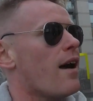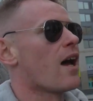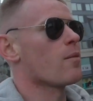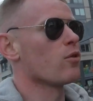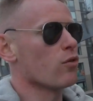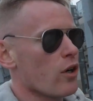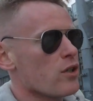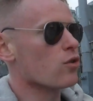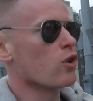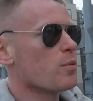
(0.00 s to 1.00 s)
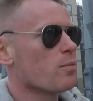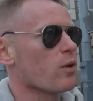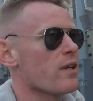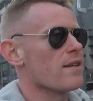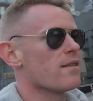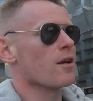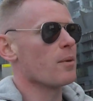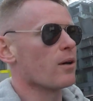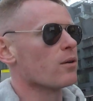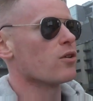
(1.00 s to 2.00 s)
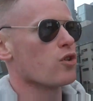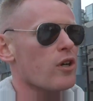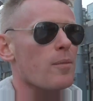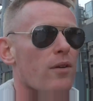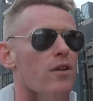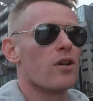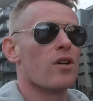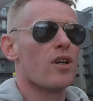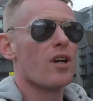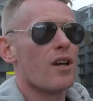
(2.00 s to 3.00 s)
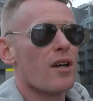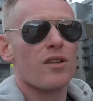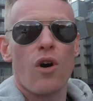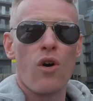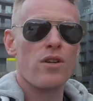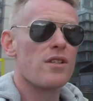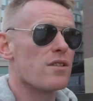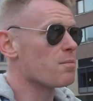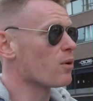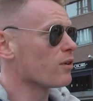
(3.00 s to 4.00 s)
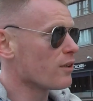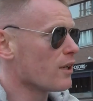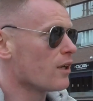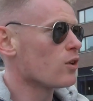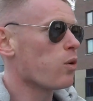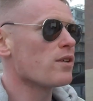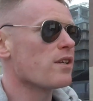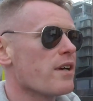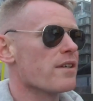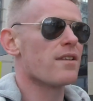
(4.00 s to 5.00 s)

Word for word: animal rights groups protesting about the treatment of the the horses. But twice a year